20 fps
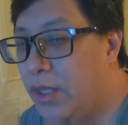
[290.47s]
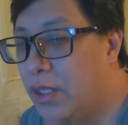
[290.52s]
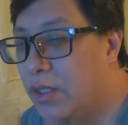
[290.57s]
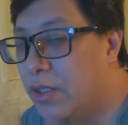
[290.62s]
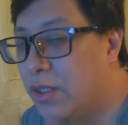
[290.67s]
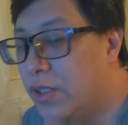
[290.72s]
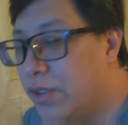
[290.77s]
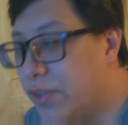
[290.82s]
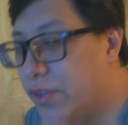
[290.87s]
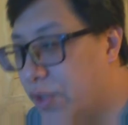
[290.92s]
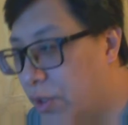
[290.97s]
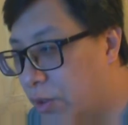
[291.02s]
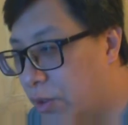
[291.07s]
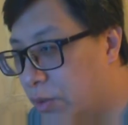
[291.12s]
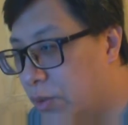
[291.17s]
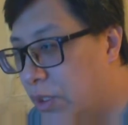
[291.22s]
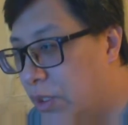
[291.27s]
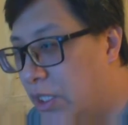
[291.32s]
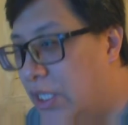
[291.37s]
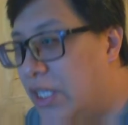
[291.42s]
So,
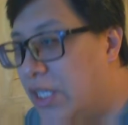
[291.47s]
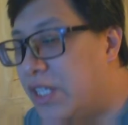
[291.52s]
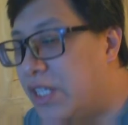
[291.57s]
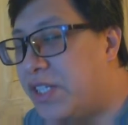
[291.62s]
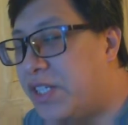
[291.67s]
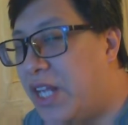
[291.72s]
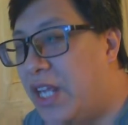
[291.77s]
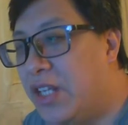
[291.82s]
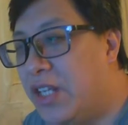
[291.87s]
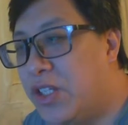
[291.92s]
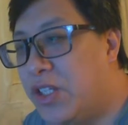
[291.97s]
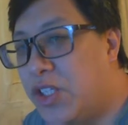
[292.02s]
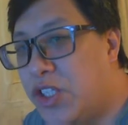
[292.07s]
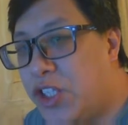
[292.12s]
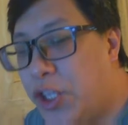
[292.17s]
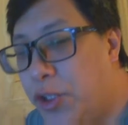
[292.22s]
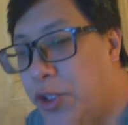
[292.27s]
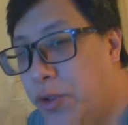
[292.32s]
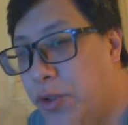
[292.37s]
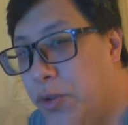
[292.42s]
stage
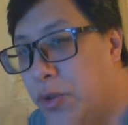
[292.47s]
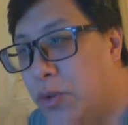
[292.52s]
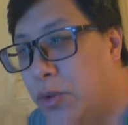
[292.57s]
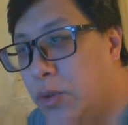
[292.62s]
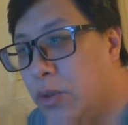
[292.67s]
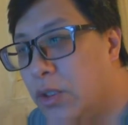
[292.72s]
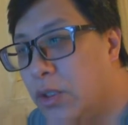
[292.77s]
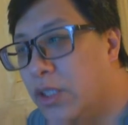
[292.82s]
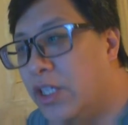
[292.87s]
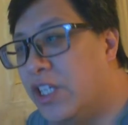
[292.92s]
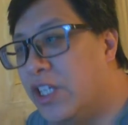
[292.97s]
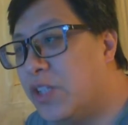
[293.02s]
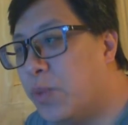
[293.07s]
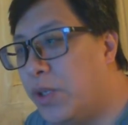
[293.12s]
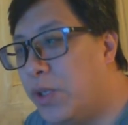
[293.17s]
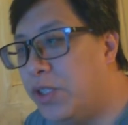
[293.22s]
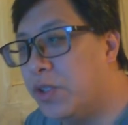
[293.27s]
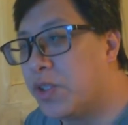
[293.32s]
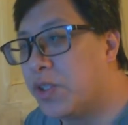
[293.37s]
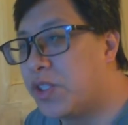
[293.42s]
2 is
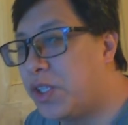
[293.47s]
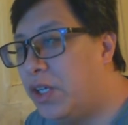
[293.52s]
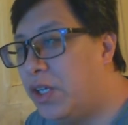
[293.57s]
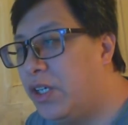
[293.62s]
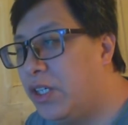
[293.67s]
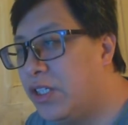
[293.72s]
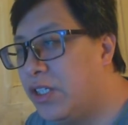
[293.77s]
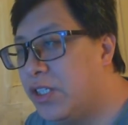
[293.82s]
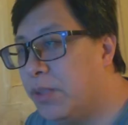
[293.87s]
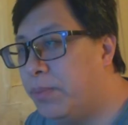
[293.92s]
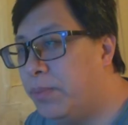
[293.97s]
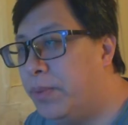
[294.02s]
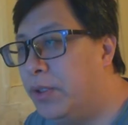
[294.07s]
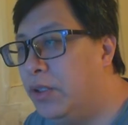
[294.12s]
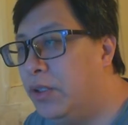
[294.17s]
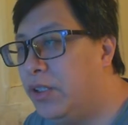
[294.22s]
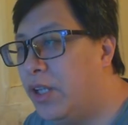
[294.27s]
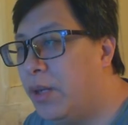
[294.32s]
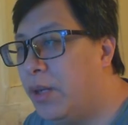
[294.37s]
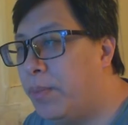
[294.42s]
when you're starting to
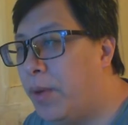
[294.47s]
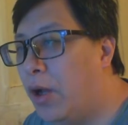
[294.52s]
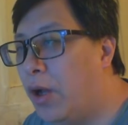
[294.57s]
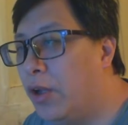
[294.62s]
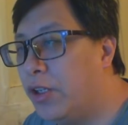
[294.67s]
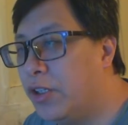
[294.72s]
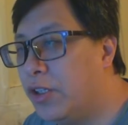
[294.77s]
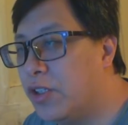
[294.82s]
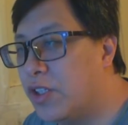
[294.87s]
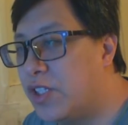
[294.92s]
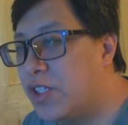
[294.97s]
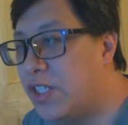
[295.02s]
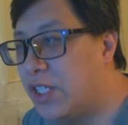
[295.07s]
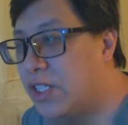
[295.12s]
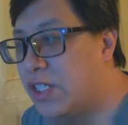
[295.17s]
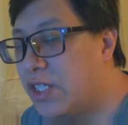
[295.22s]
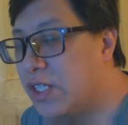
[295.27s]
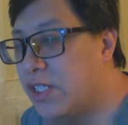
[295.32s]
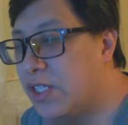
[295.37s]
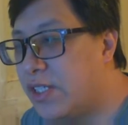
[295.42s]
build up all your
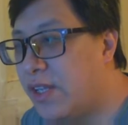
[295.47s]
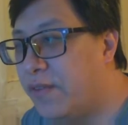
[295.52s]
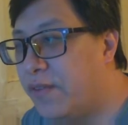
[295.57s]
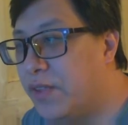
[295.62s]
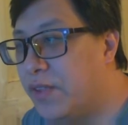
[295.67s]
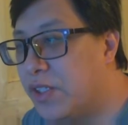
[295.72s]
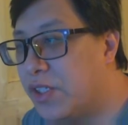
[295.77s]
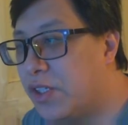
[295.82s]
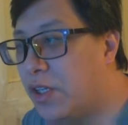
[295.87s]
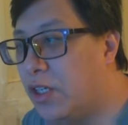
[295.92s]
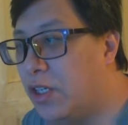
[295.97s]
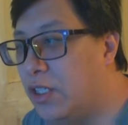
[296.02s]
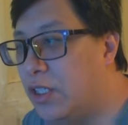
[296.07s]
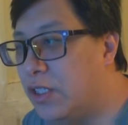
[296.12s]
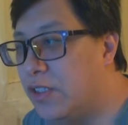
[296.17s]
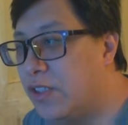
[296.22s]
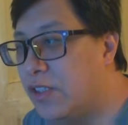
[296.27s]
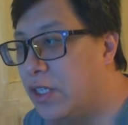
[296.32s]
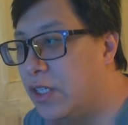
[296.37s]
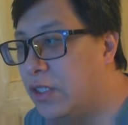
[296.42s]
6 and 7
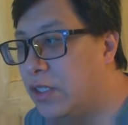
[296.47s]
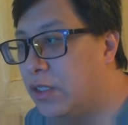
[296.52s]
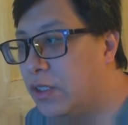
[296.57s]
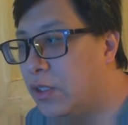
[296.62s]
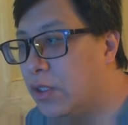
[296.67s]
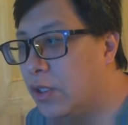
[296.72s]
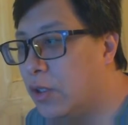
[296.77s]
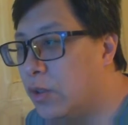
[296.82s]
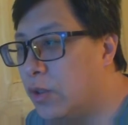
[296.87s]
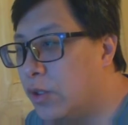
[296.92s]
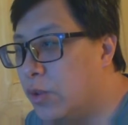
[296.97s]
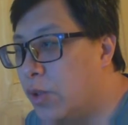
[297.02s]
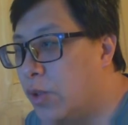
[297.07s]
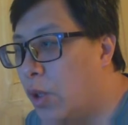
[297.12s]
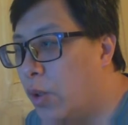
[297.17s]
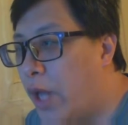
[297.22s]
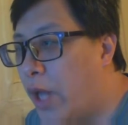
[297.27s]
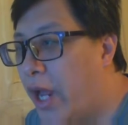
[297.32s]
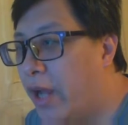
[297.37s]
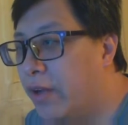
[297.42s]
stars, and you
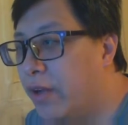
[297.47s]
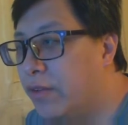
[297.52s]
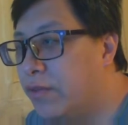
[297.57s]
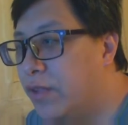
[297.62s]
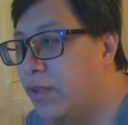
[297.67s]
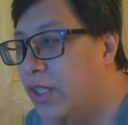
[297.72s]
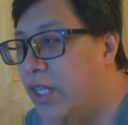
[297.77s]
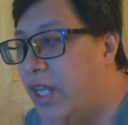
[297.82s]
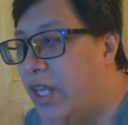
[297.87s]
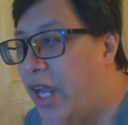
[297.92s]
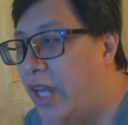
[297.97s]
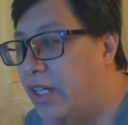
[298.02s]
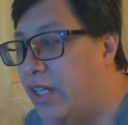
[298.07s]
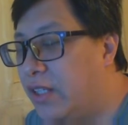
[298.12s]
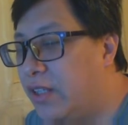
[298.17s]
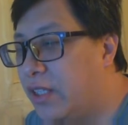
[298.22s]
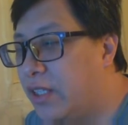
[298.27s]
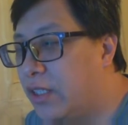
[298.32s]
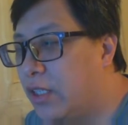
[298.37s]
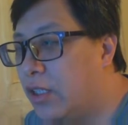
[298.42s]
don't have
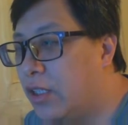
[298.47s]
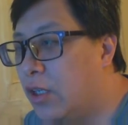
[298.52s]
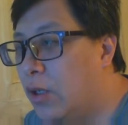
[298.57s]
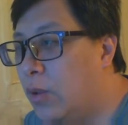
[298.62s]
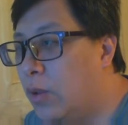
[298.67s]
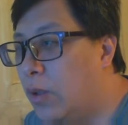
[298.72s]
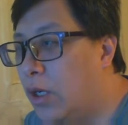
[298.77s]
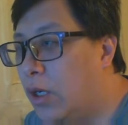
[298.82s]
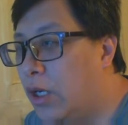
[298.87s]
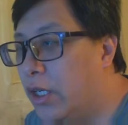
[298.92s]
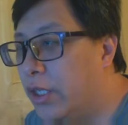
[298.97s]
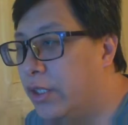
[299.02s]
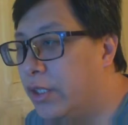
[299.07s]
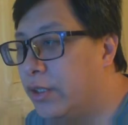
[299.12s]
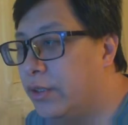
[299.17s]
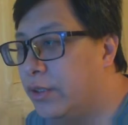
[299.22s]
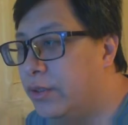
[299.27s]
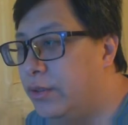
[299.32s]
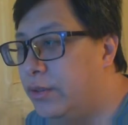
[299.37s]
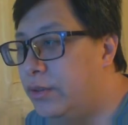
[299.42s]
anything to go
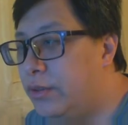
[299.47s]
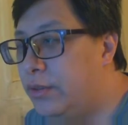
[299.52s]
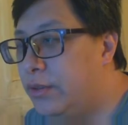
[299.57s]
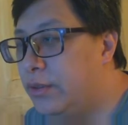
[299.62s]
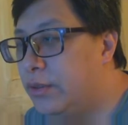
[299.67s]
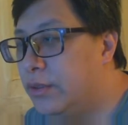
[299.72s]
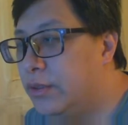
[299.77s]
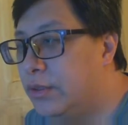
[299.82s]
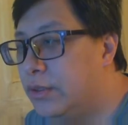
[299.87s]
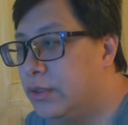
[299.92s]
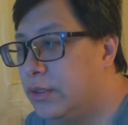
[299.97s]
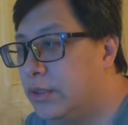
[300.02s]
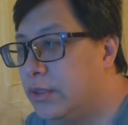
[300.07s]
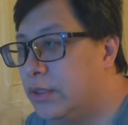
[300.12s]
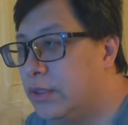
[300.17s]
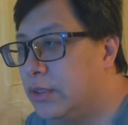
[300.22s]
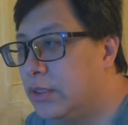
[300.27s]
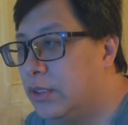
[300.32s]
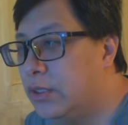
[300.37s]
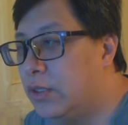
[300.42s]
on
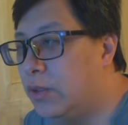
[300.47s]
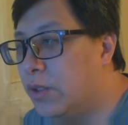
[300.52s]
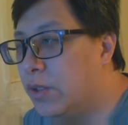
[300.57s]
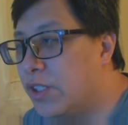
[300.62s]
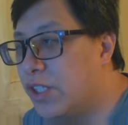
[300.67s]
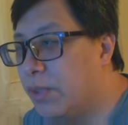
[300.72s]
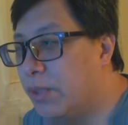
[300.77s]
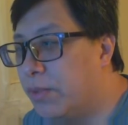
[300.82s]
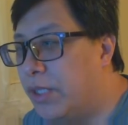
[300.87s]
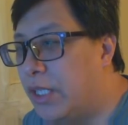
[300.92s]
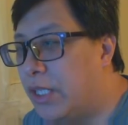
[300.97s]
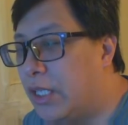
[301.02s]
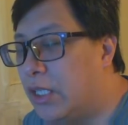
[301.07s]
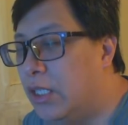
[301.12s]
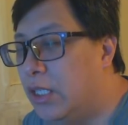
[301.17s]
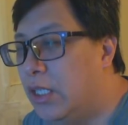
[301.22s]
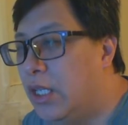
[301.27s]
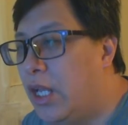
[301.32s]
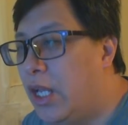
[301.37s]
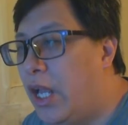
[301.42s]
or something.
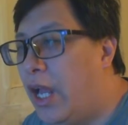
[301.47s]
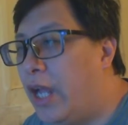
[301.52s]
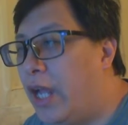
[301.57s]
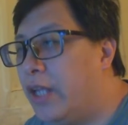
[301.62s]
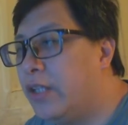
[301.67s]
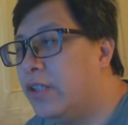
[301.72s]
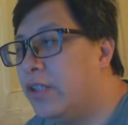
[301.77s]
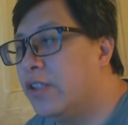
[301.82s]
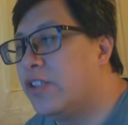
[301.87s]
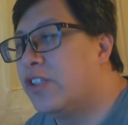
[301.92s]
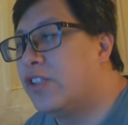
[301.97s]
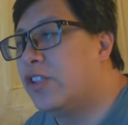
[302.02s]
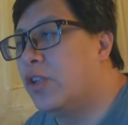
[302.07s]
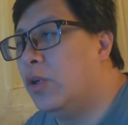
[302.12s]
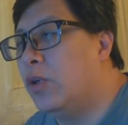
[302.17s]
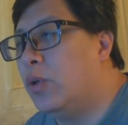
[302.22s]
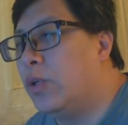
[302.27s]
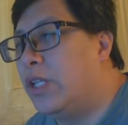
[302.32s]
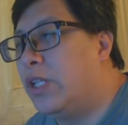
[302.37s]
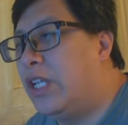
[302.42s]
And
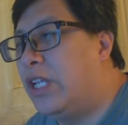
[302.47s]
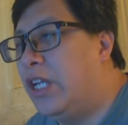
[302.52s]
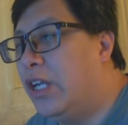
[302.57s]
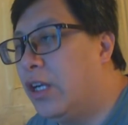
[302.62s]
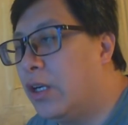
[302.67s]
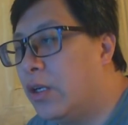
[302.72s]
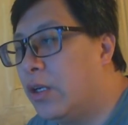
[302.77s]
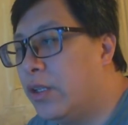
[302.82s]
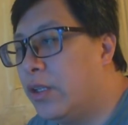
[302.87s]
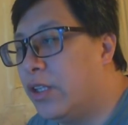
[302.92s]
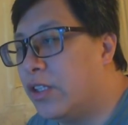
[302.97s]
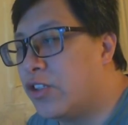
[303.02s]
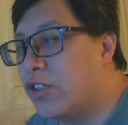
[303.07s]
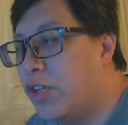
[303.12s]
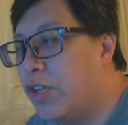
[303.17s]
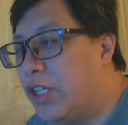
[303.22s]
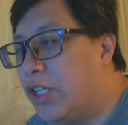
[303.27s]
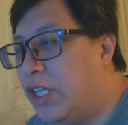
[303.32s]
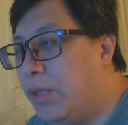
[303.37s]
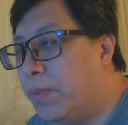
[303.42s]
so here the
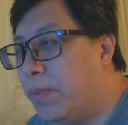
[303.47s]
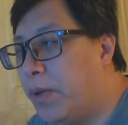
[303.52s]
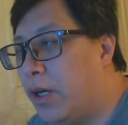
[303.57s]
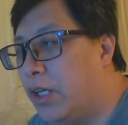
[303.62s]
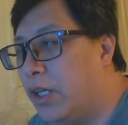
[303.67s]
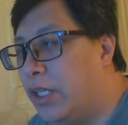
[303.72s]
tricky part